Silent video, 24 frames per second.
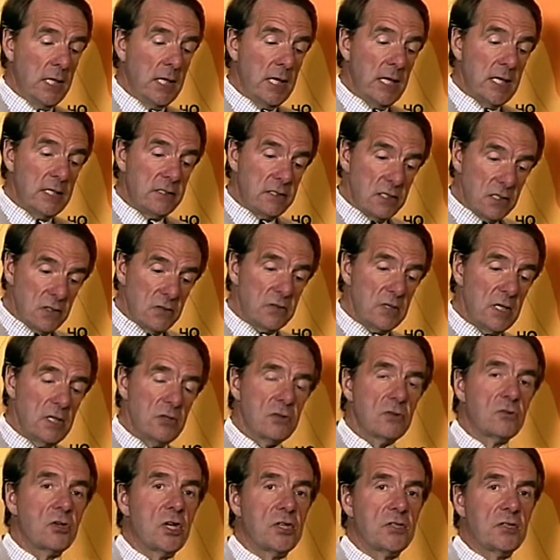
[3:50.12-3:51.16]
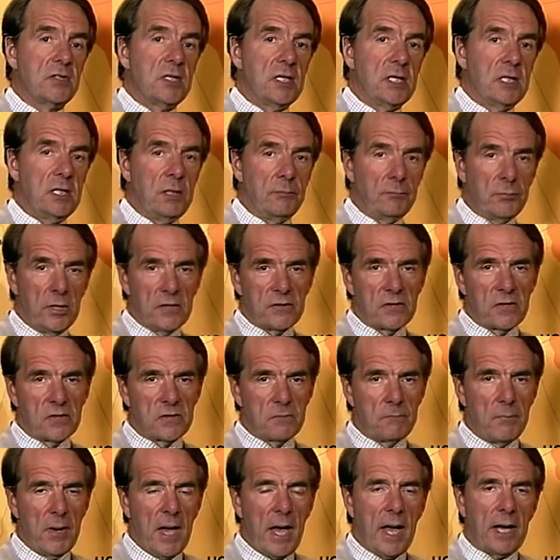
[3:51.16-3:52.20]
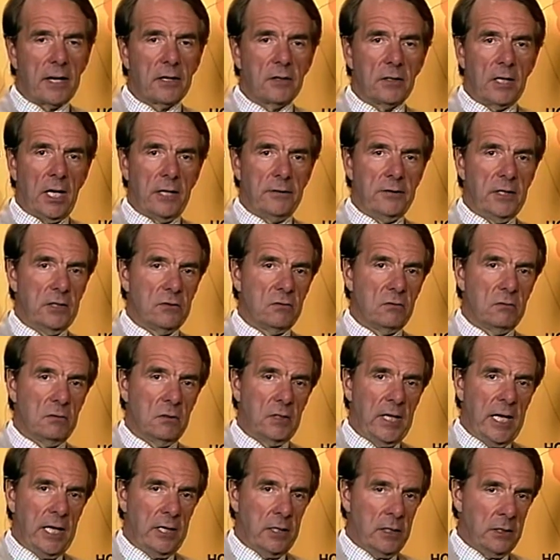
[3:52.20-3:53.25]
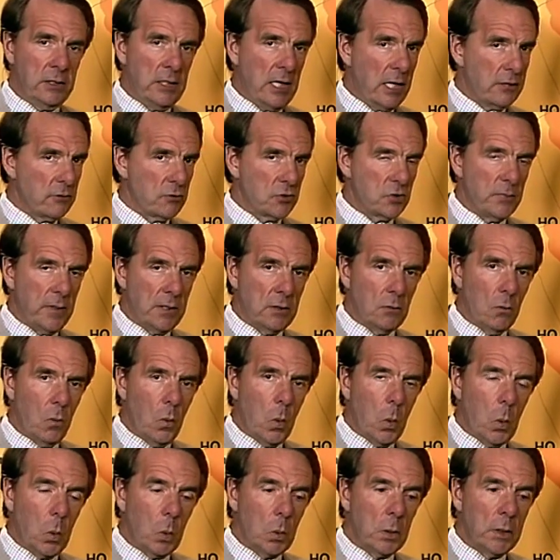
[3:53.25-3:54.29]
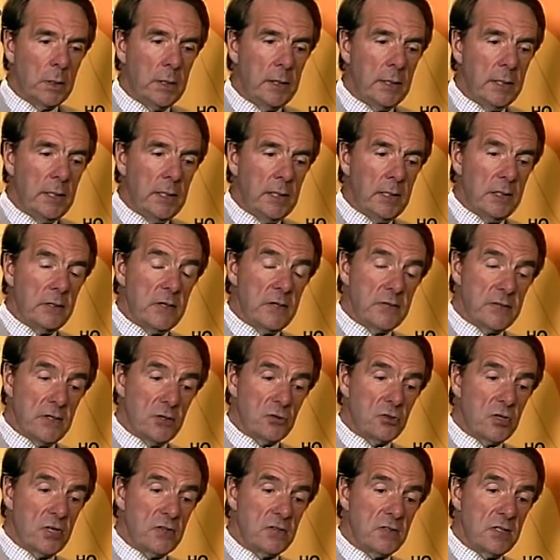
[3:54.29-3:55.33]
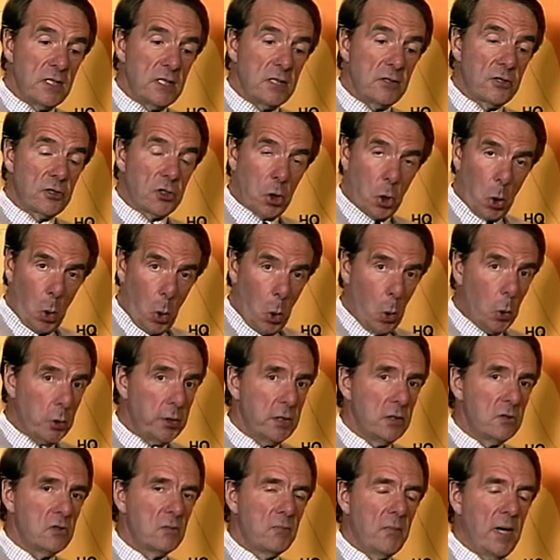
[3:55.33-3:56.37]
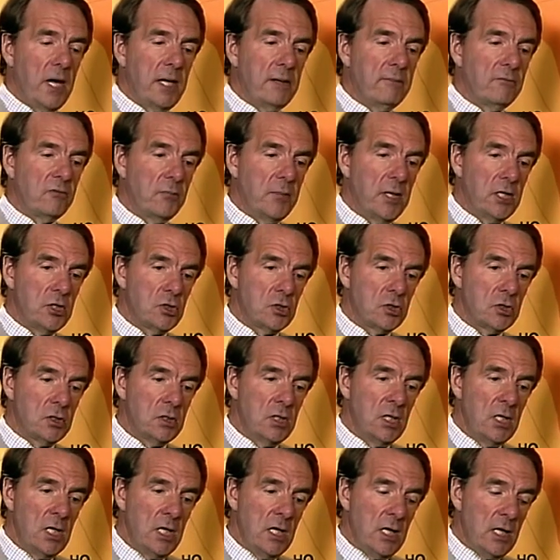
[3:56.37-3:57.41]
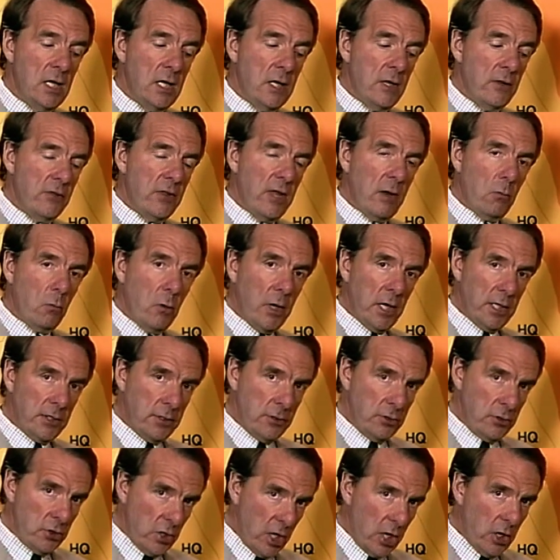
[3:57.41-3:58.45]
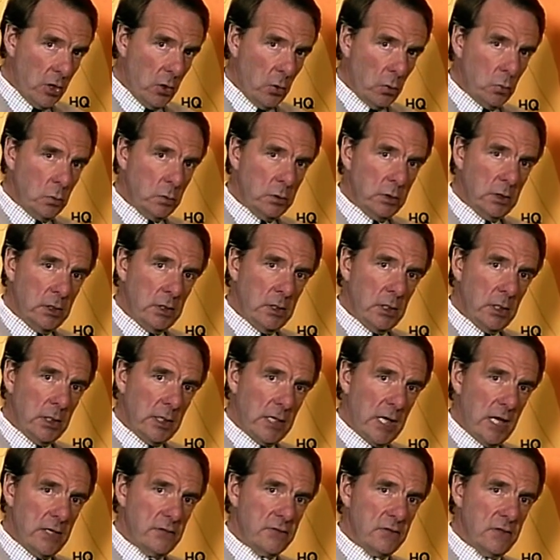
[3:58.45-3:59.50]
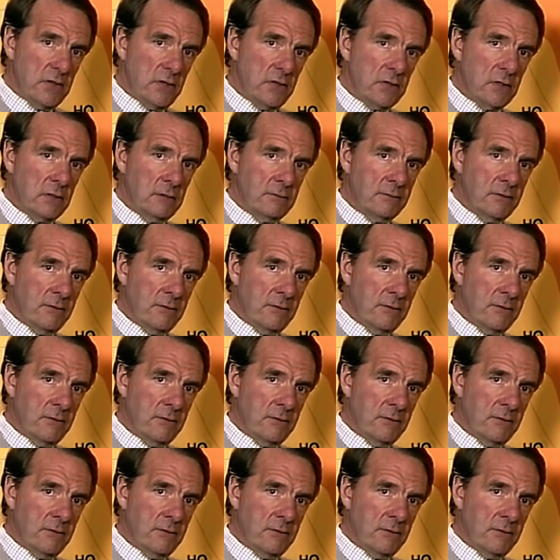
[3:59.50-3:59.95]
It is interesting, and it brings us back, I think, to Janos Ben-Gur. It is interesting that, according to my information, there were no cases of